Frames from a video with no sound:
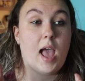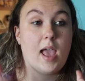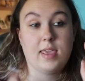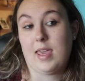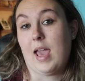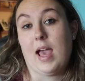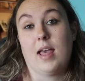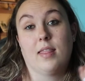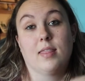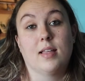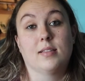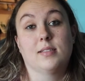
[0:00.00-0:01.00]
Yeah,
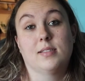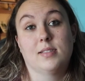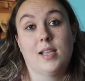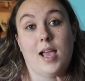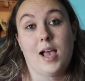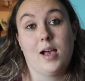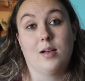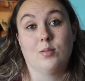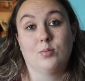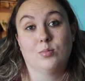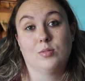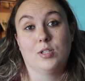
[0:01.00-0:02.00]
that's
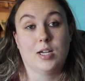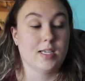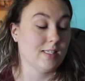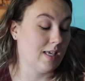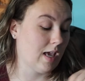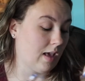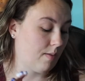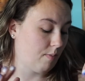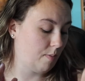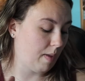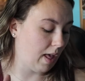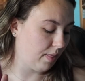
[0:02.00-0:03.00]
how crazy I am
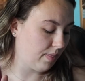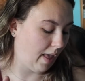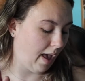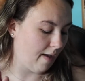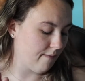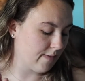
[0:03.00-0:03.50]
about that